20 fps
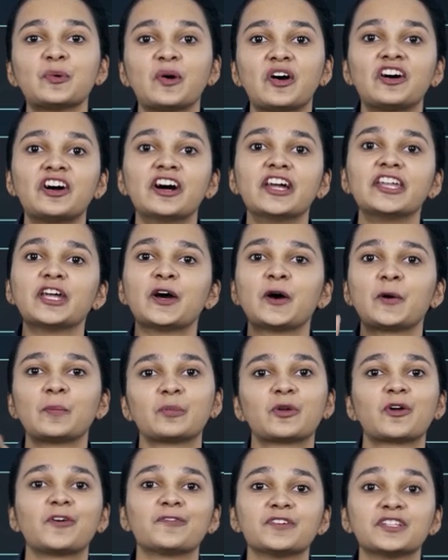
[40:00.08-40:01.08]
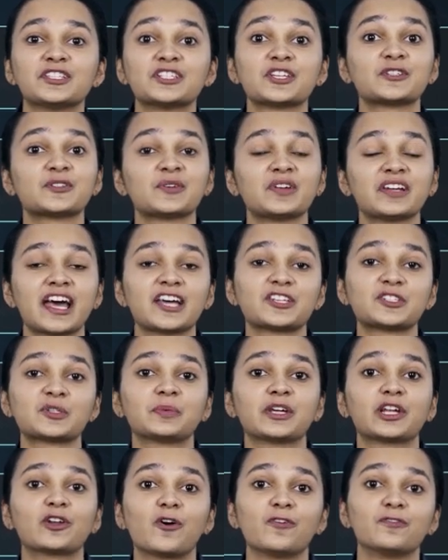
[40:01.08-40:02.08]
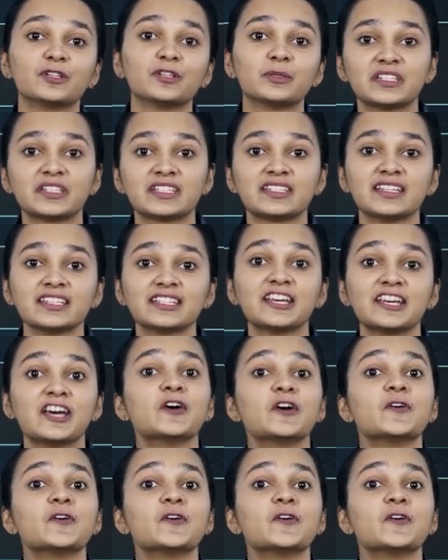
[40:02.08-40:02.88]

to earn profits. So, it has to be a lawful business